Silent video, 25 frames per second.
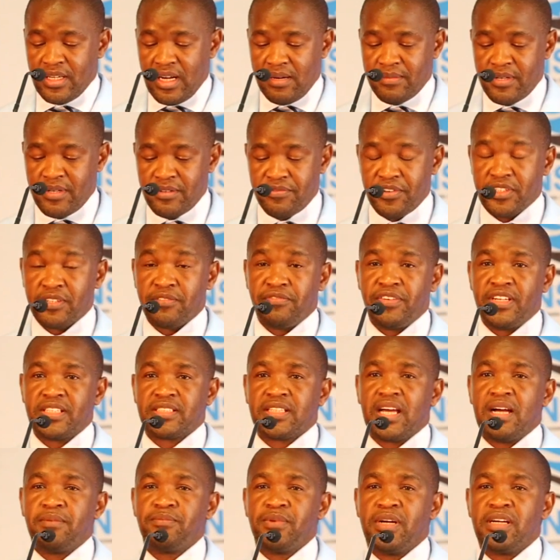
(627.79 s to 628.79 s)
I mean, for the
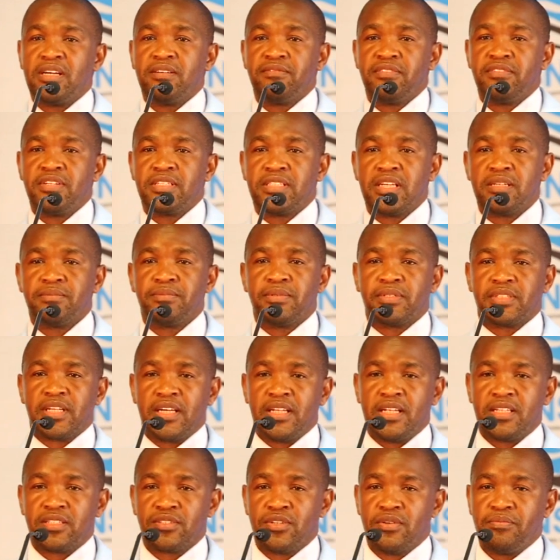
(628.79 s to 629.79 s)
first time, we're having table
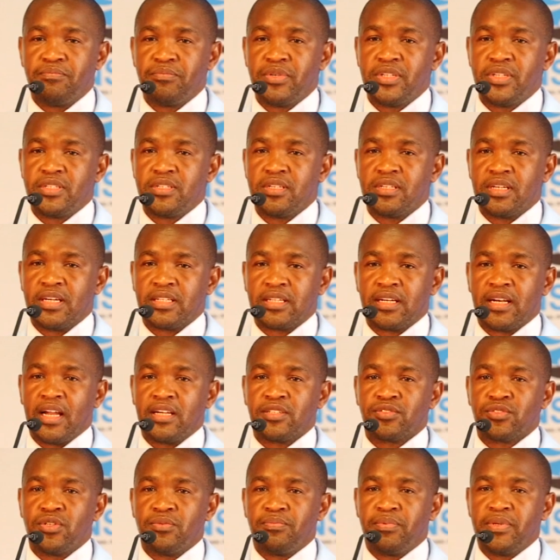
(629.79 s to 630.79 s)
tennis competing at
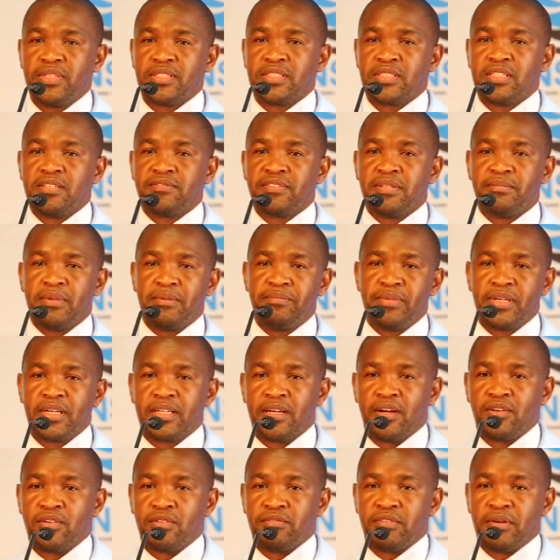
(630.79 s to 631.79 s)
Glasgow. Please give them a
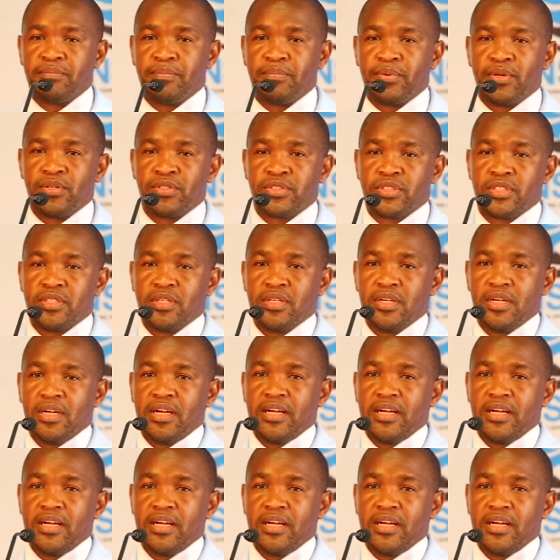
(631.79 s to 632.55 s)
big round of applause.